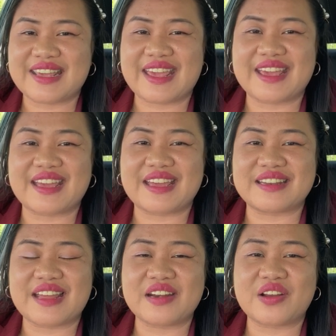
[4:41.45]

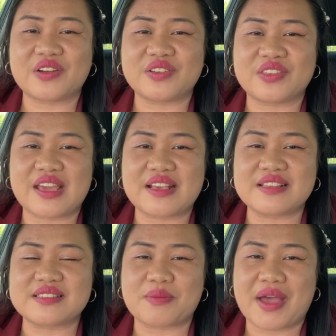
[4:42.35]
and any other
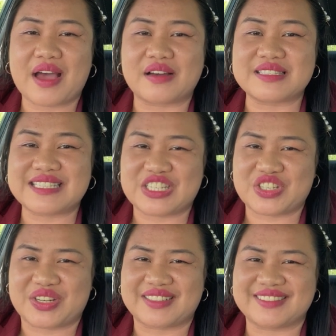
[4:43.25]
things about
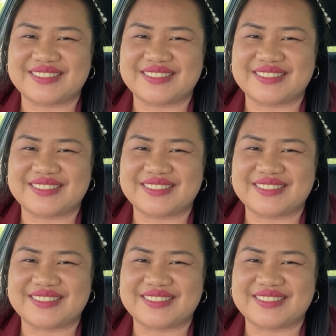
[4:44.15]
teaching.